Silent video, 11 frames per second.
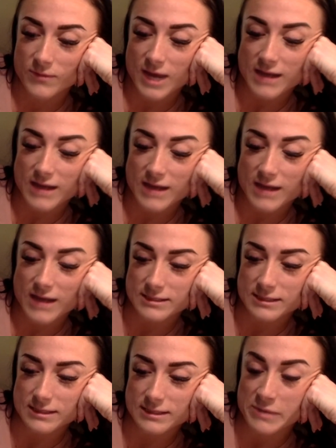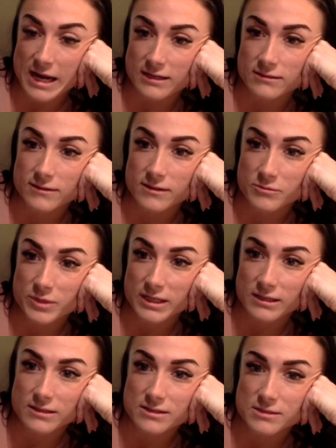I think needs to come back a little bit
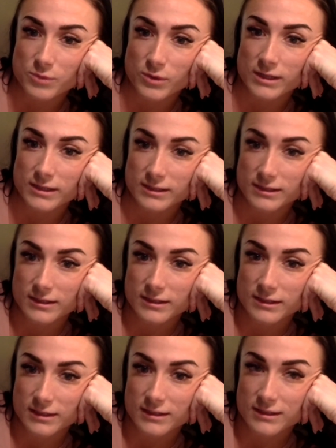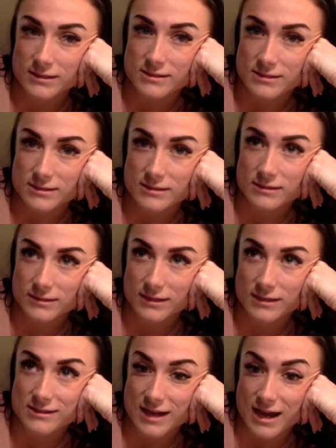in this sport. It's
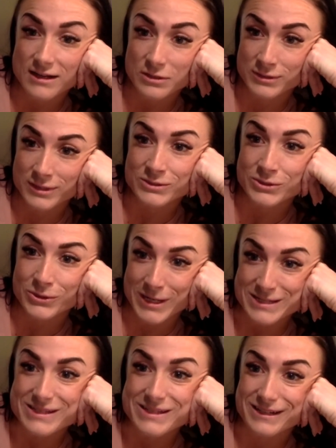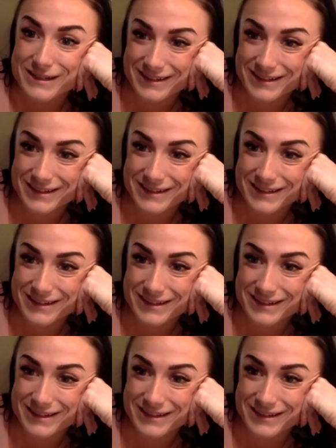getting a little crazy.